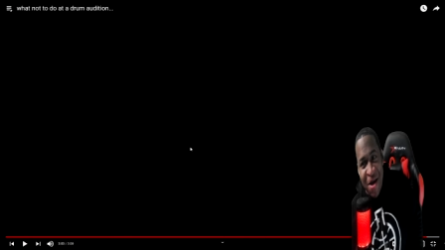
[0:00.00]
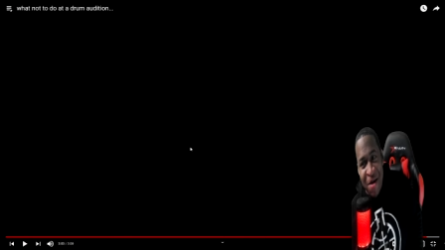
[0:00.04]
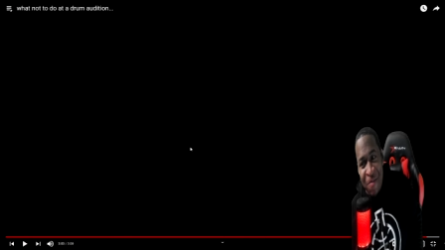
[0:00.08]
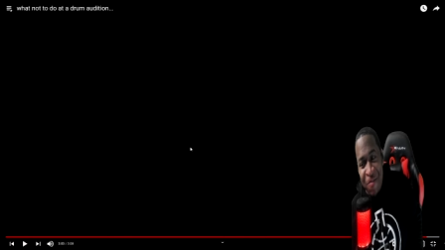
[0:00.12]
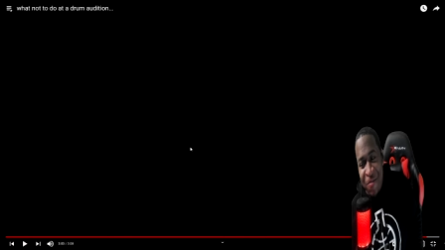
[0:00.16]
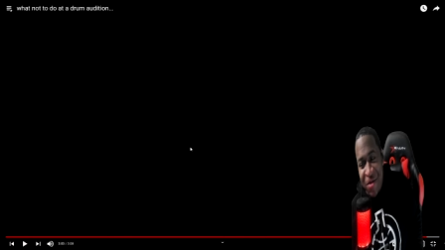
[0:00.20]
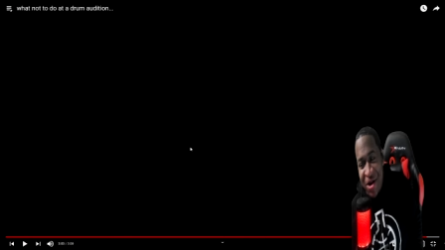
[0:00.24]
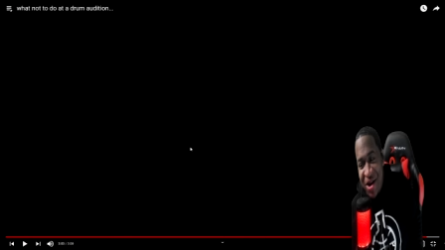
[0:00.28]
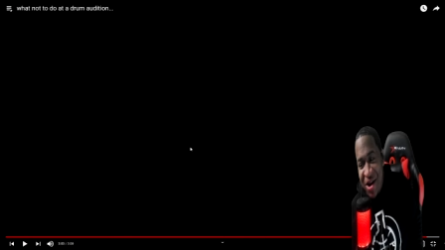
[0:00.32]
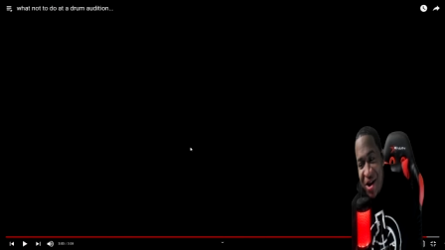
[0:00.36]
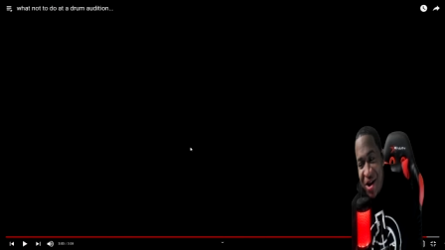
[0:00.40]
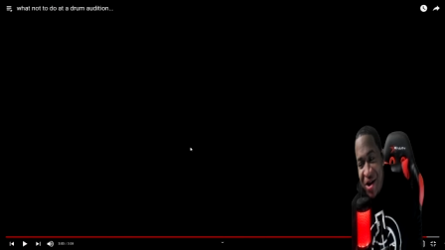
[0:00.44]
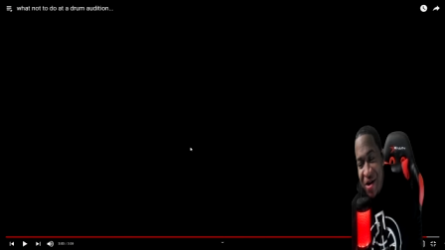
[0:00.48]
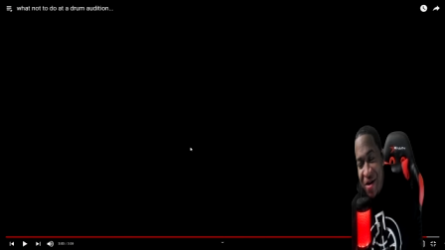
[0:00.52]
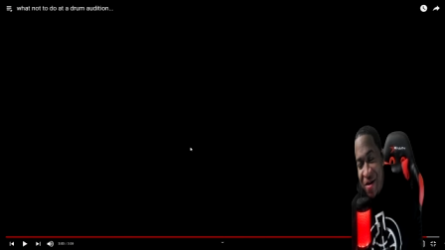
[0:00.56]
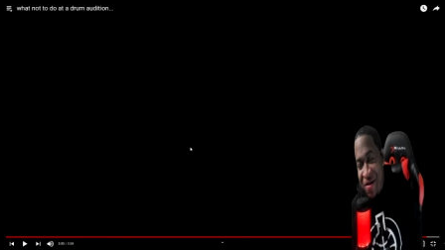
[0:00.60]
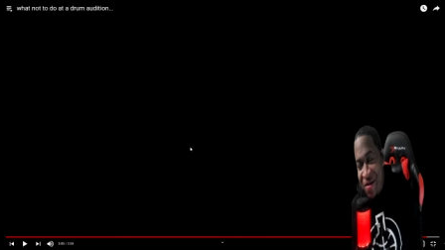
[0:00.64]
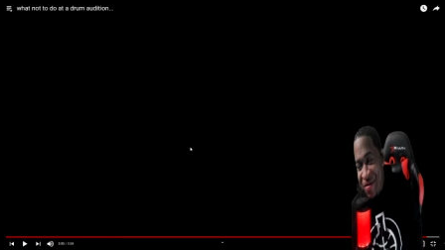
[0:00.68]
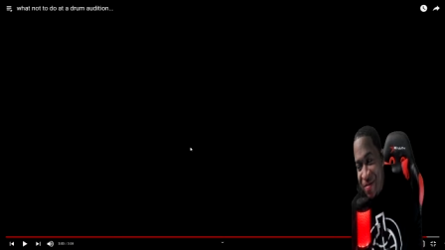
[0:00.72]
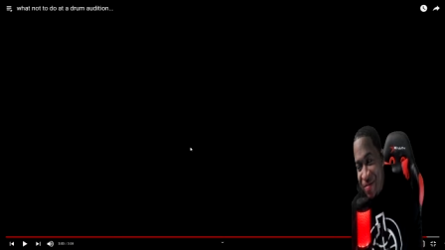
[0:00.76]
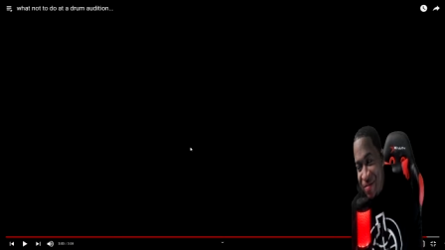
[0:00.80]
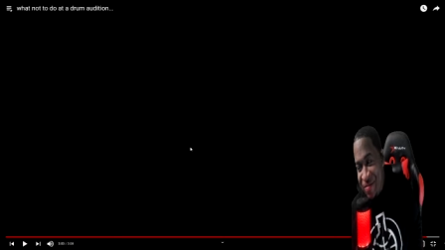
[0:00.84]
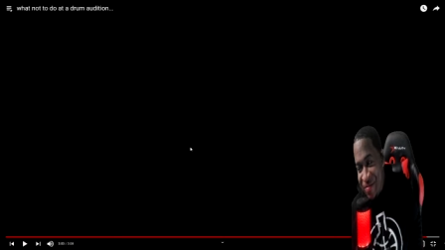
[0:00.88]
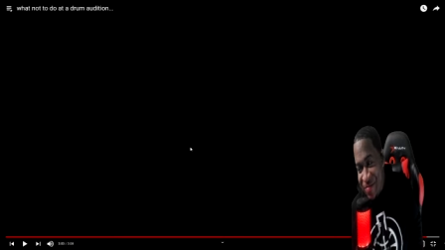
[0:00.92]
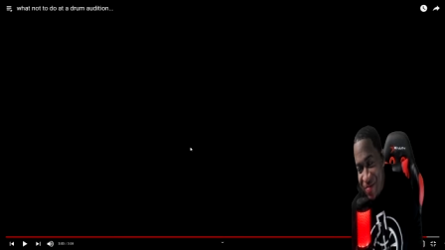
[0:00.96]
But,
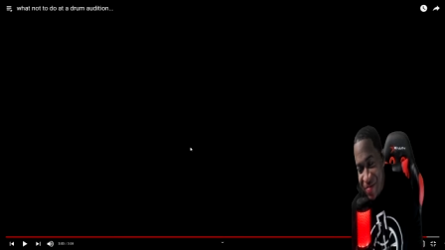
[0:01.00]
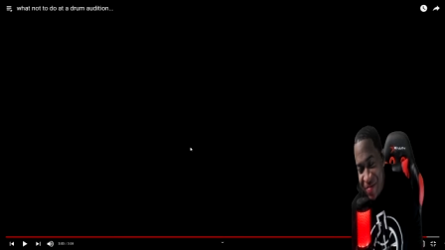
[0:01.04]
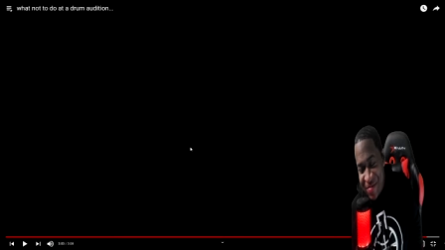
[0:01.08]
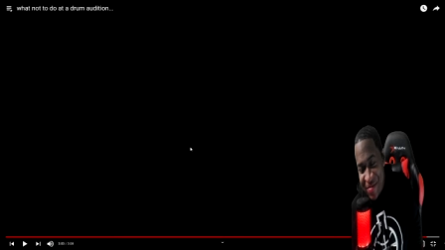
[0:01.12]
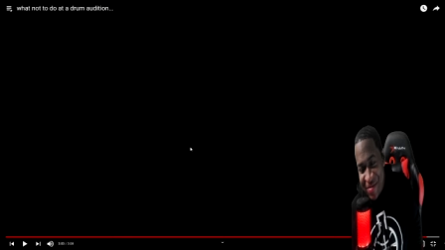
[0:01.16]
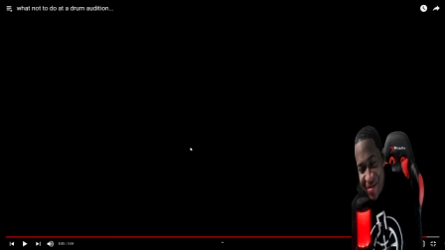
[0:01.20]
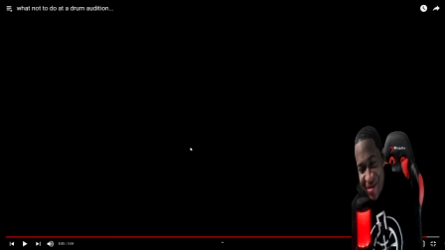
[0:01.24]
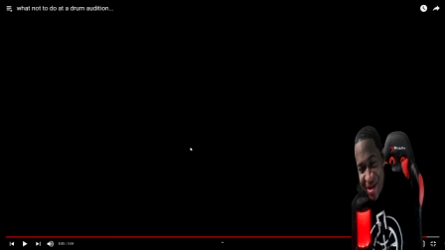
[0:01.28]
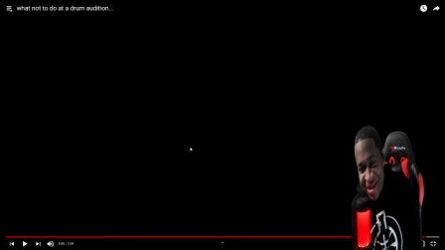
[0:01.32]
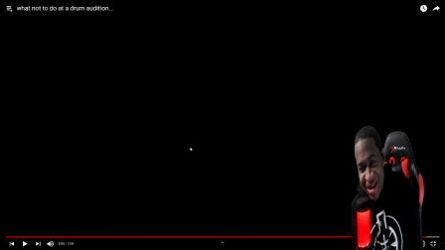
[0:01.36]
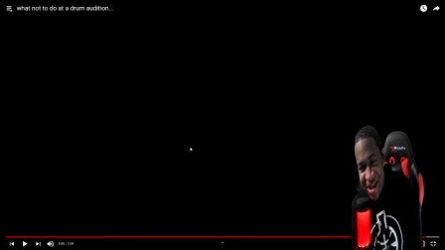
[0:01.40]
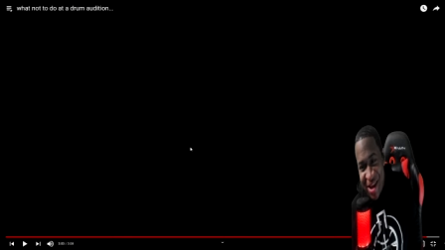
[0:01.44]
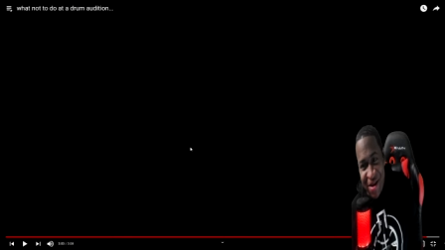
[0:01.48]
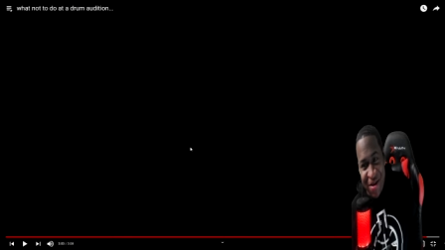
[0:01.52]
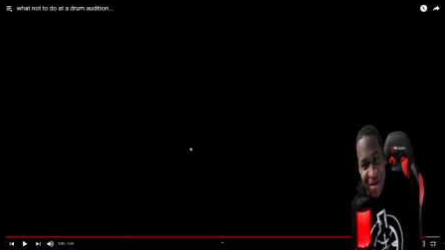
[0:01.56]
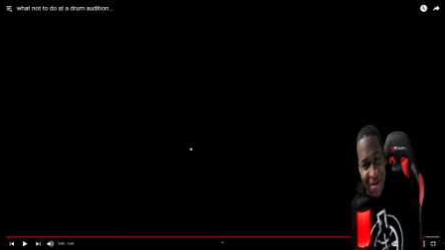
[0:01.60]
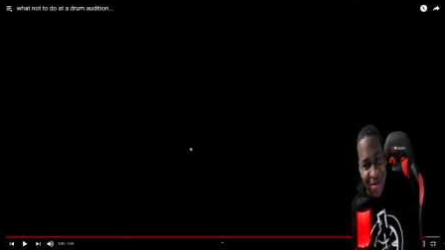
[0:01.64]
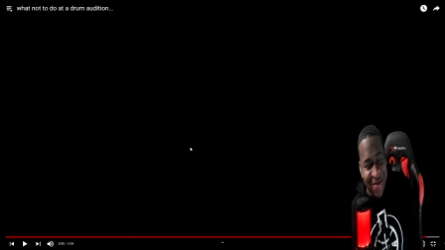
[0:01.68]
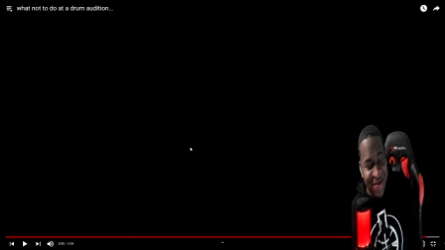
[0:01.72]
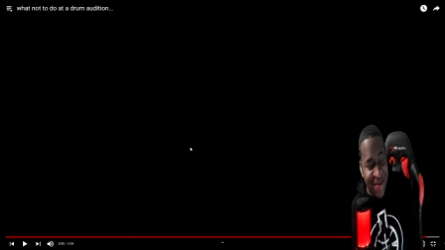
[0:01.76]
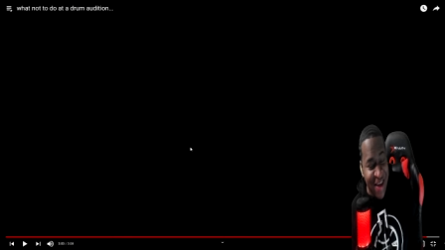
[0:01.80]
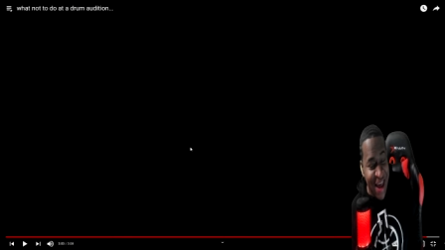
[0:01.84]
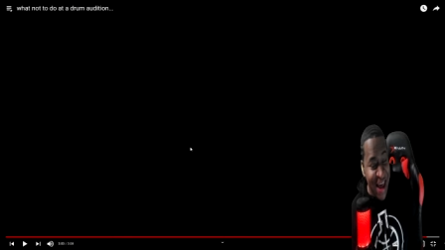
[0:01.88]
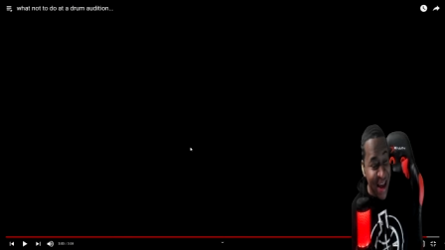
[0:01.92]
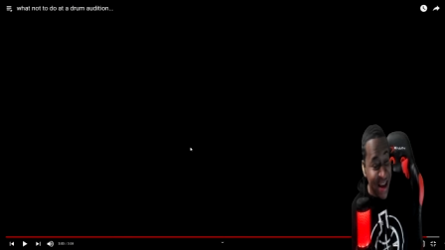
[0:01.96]
um, yeah,
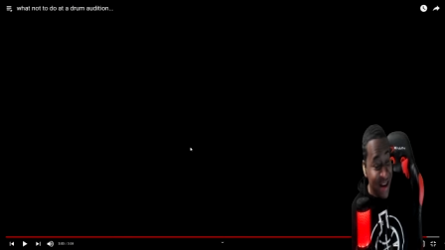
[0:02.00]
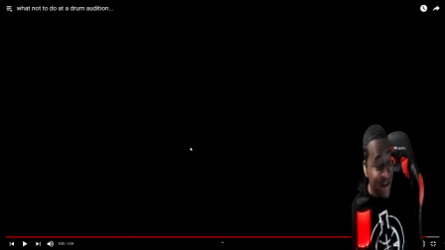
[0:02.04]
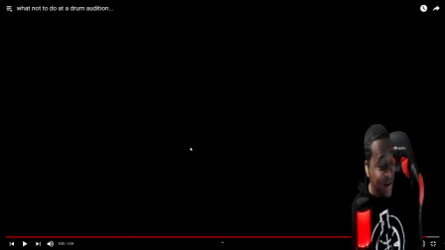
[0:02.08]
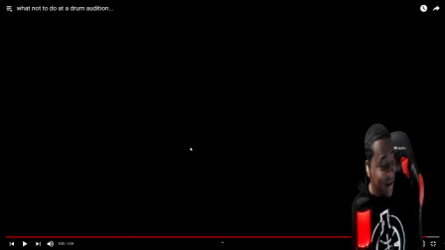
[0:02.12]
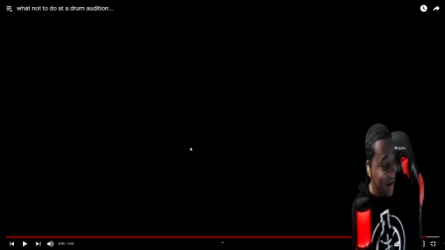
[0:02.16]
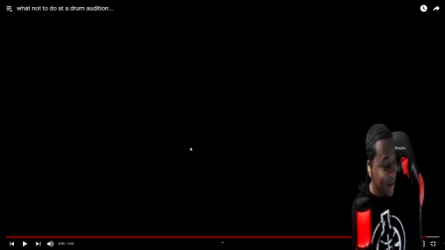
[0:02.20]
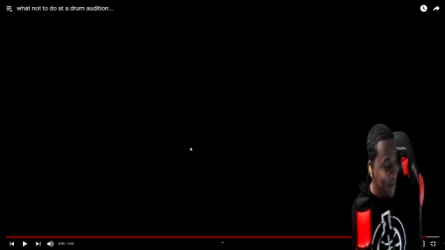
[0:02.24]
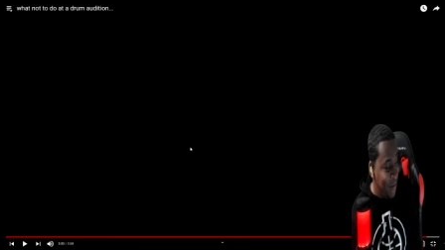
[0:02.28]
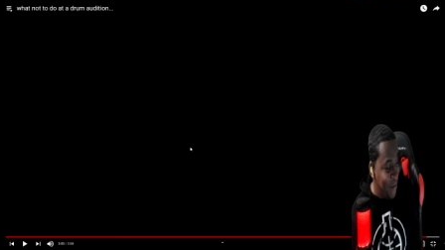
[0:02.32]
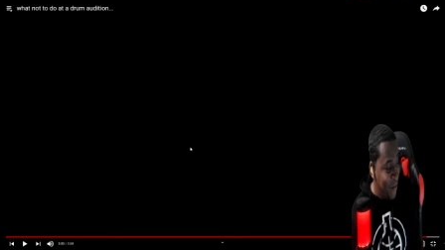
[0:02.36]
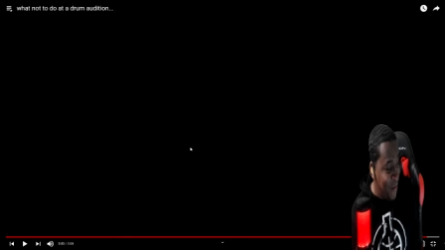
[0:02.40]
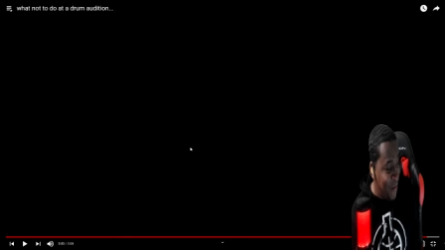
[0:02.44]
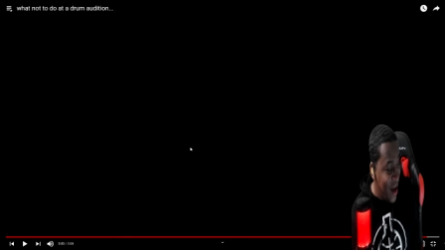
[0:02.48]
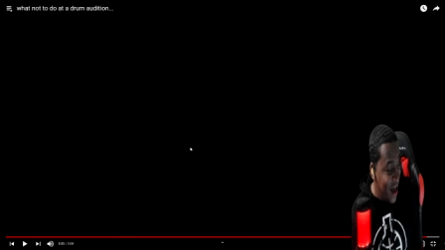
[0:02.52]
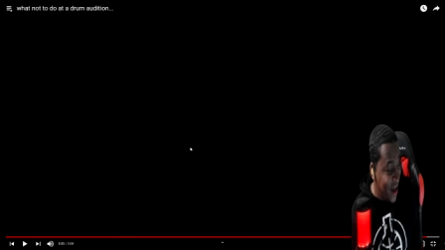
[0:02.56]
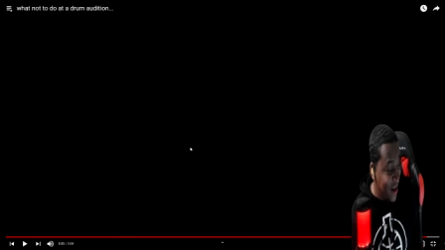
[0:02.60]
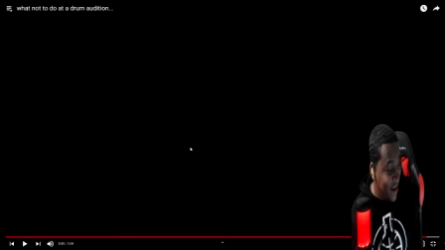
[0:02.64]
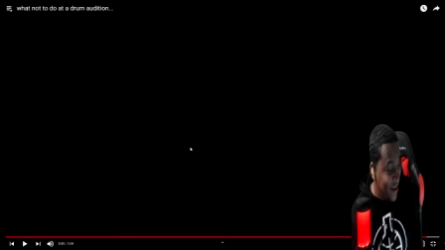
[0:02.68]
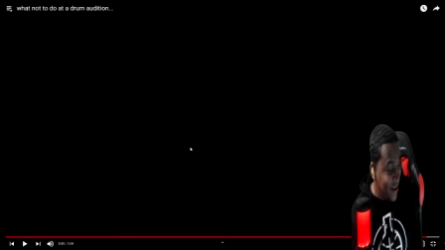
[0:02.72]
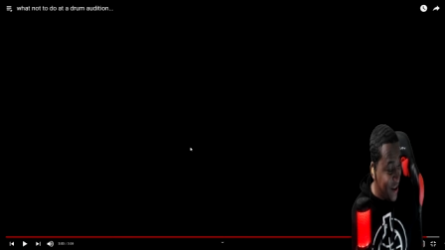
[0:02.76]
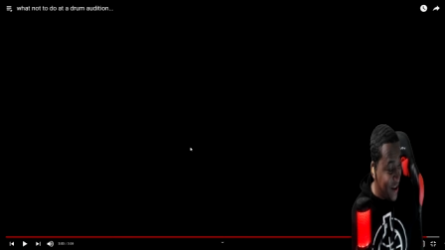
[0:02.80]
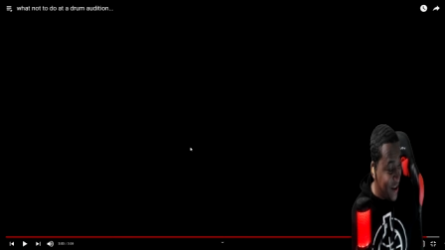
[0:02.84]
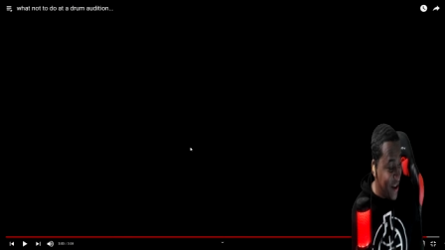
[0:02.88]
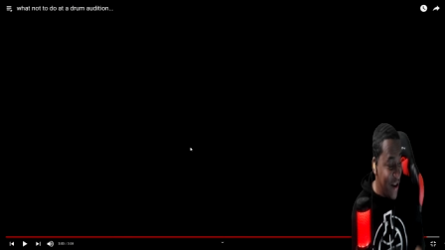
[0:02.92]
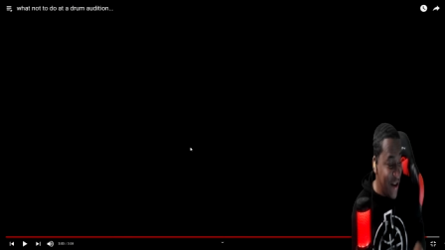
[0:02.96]
Zach is a mess.